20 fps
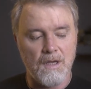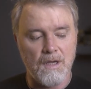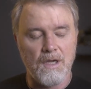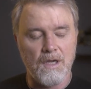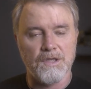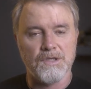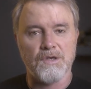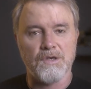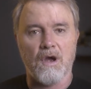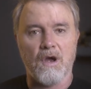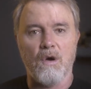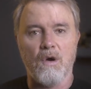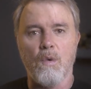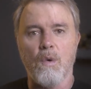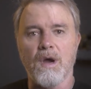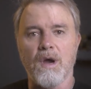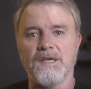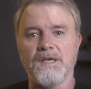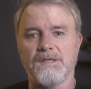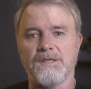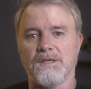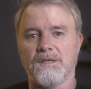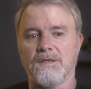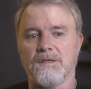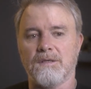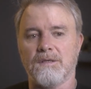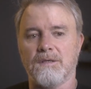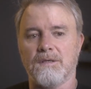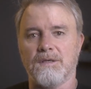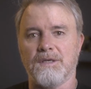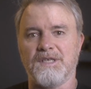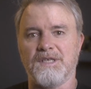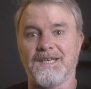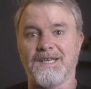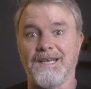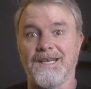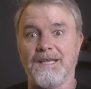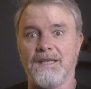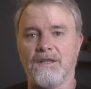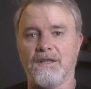So I always
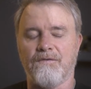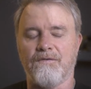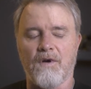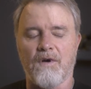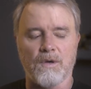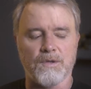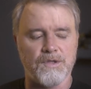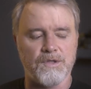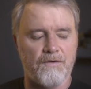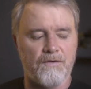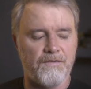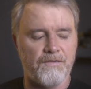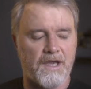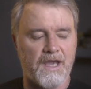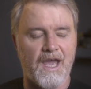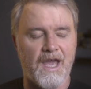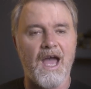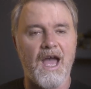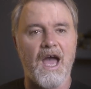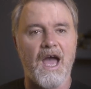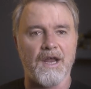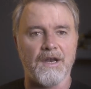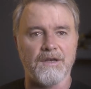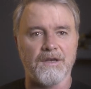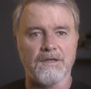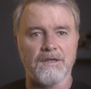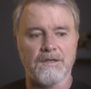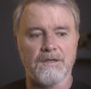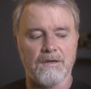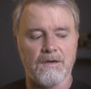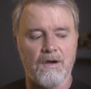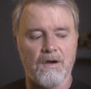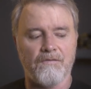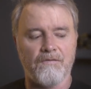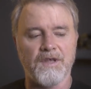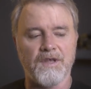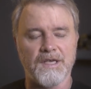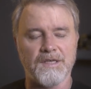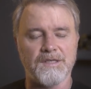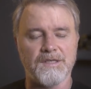delete the files off the card,
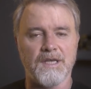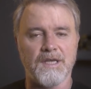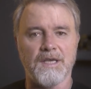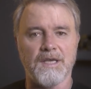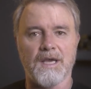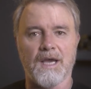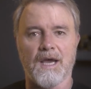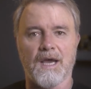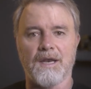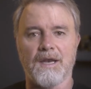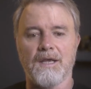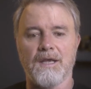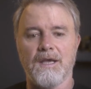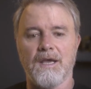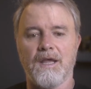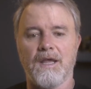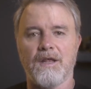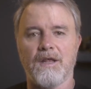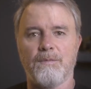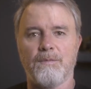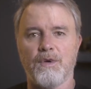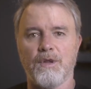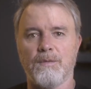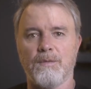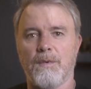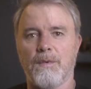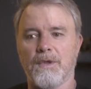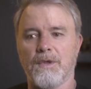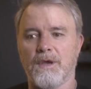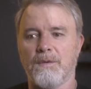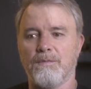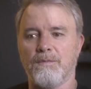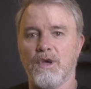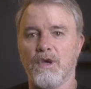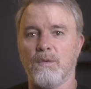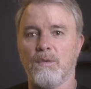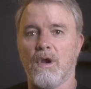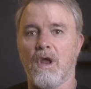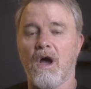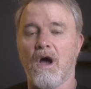off the SD card, and then I put them on the
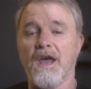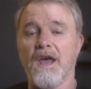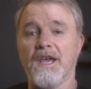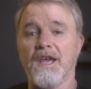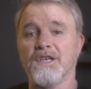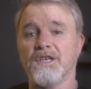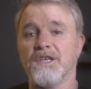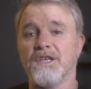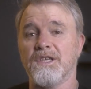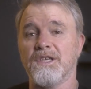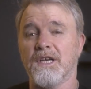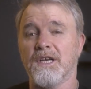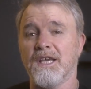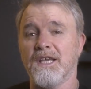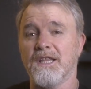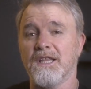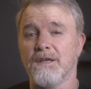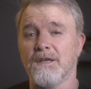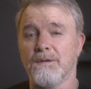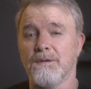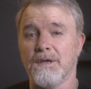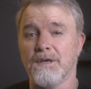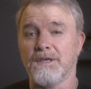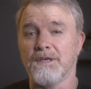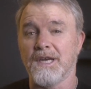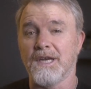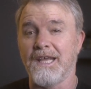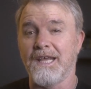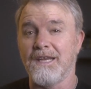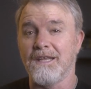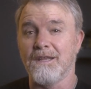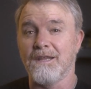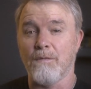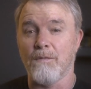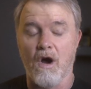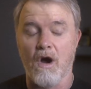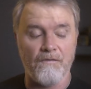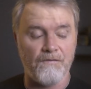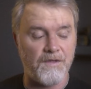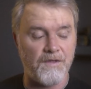computer. Well, I had actually deleted
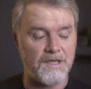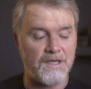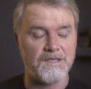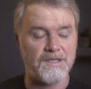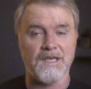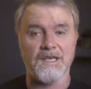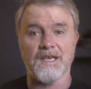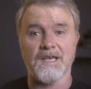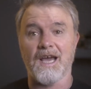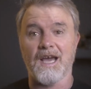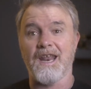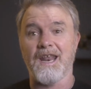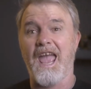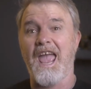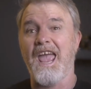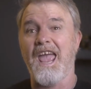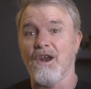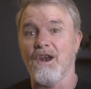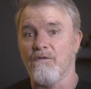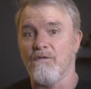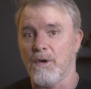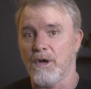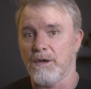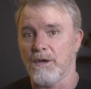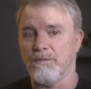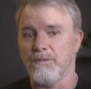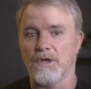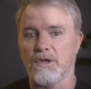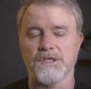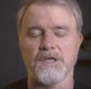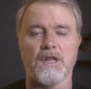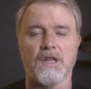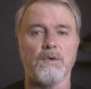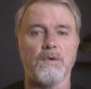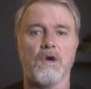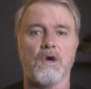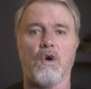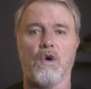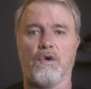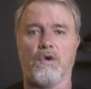them off the SD card and off my computer, so they
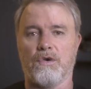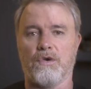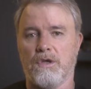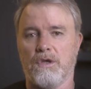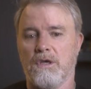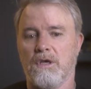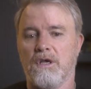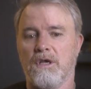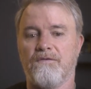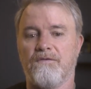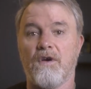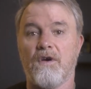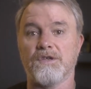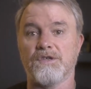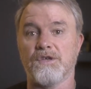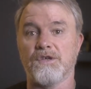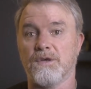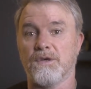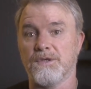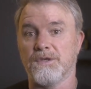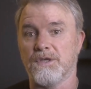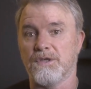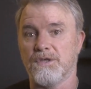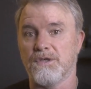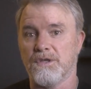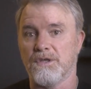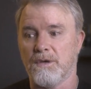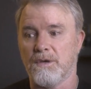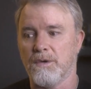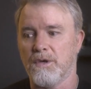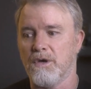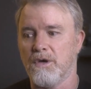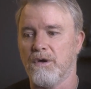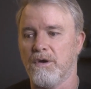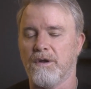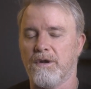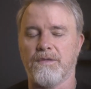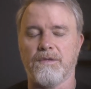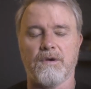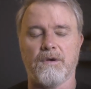were gone. As far as I was concerned, they were
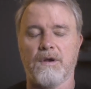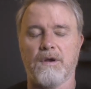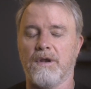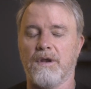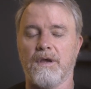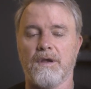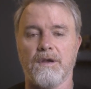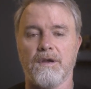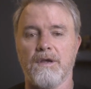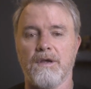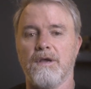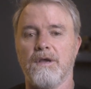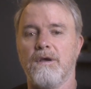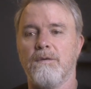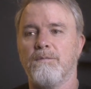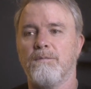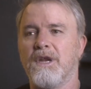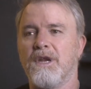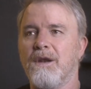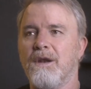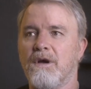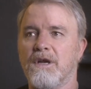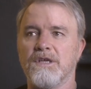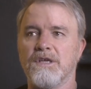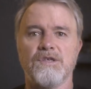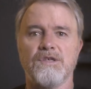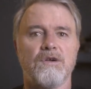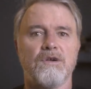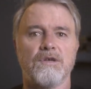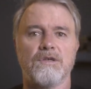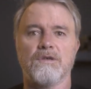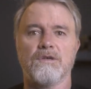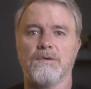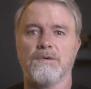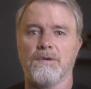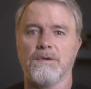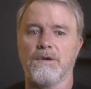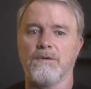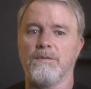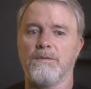gone. I thought, oh no. But anyway, I just thought I'd do
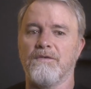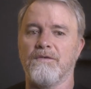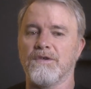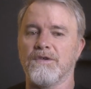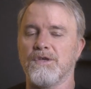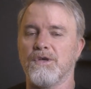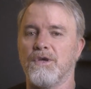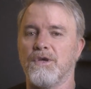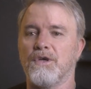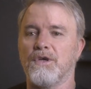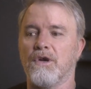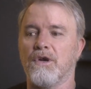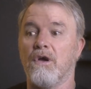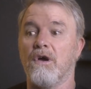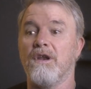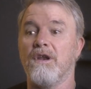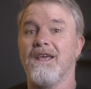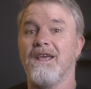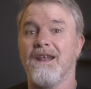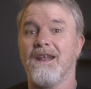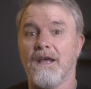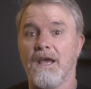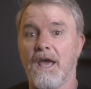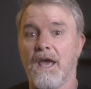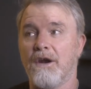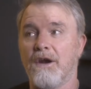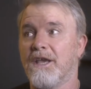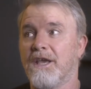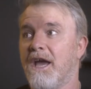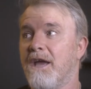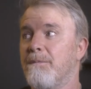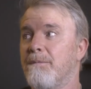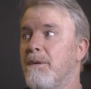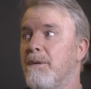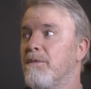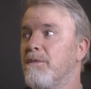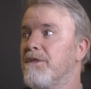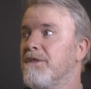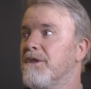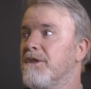a little bit of a search online, and I came
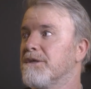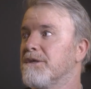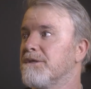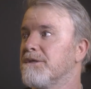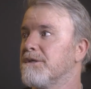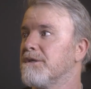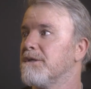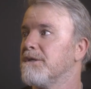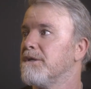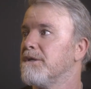up with this.